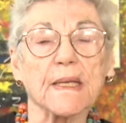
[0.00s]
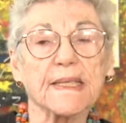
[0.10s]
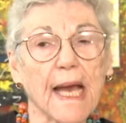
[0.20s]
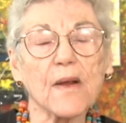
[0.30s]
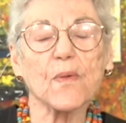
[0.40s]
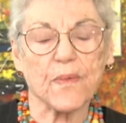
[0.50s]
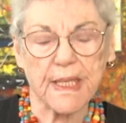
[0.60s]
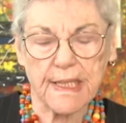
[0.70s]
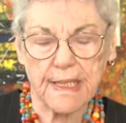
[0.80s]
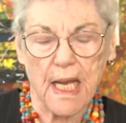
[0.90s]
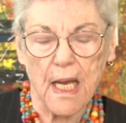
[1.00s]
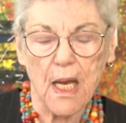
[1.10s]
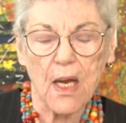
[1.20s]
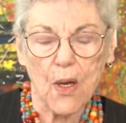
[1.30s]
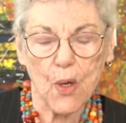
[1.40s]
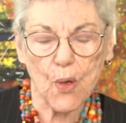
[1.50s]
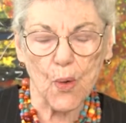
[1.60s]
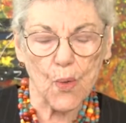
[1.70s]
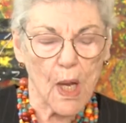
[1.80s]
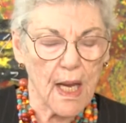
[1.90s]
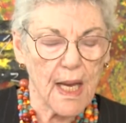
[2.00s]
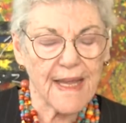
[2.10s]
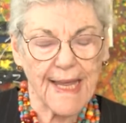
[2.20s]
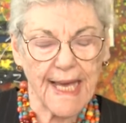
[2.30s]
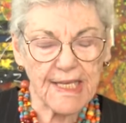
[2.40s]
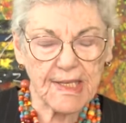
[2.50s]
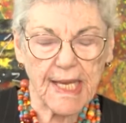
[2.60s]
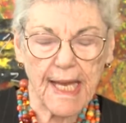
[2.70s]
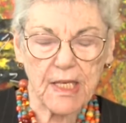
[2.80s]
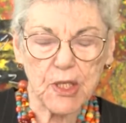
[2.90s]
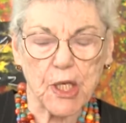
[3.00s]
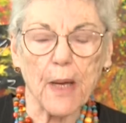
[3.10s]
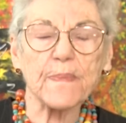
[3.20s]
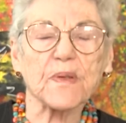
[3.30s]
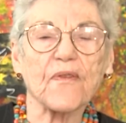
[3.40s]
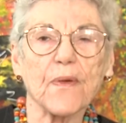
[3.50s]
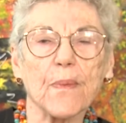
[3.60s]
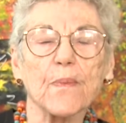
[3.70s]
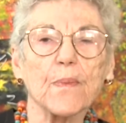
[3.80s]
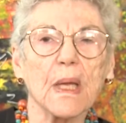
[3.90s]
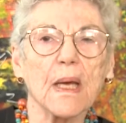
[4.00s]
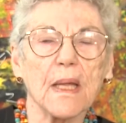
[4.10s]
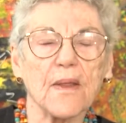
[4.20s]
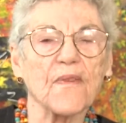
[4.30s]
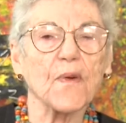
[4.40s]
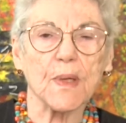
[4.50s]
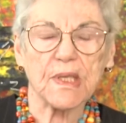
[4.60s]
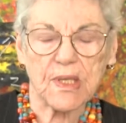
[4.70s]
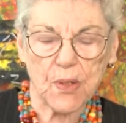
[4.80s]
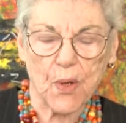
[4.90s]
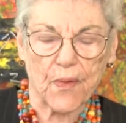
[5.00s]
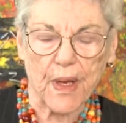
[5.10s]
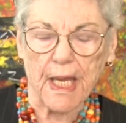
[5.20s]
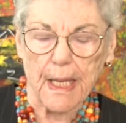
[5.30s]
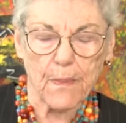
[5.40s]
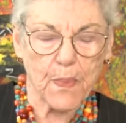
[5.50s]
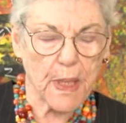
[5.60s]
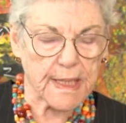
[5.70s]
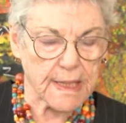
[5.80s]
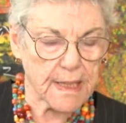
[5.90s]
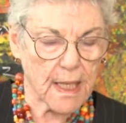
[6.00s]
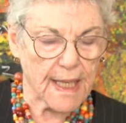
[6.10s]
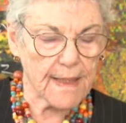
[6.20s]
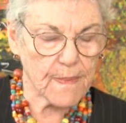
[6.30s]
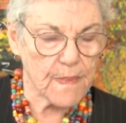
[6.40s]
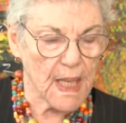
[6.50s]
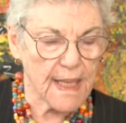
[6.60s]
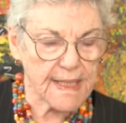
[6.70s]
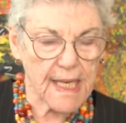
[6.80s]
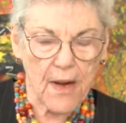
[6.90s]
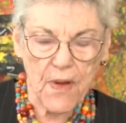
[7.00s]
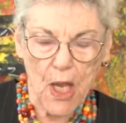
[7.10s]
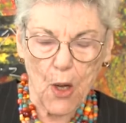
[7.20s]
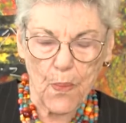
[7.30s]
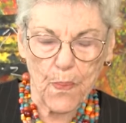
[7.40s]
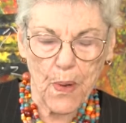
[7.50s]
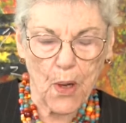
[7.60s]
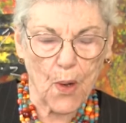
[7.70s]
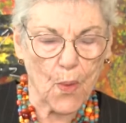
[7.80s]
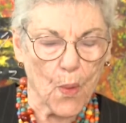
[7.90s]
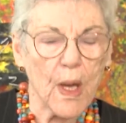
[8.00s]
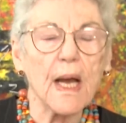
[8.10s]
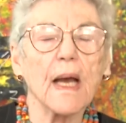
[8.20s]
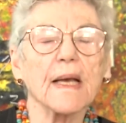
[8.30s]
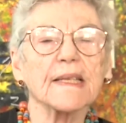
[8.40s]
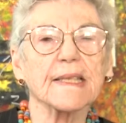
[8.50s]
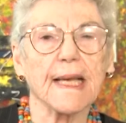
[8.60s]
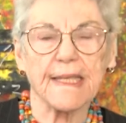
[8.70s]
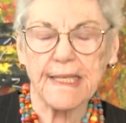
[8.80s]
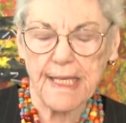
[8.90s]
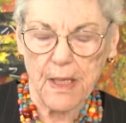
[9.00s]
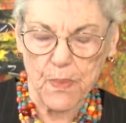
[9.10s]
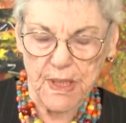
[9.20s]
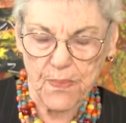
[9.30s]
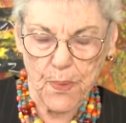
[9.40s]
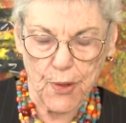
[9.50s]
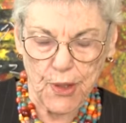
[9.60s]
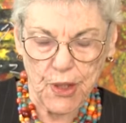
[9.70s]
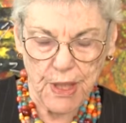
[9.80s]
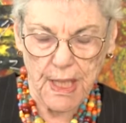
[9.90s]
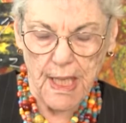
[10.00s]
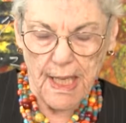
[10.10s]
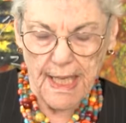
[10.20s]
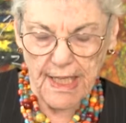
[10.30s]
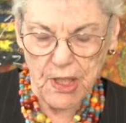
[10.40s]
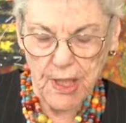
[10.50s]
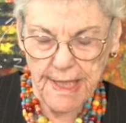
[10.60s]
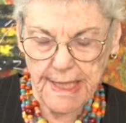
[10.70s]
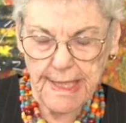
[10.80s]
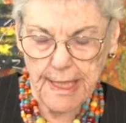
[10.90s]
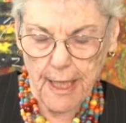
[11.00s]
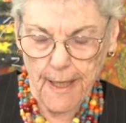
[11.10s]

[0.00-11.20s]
a terrorist who they say jumped from the fourth story, but Dario Po says he was pushed. He just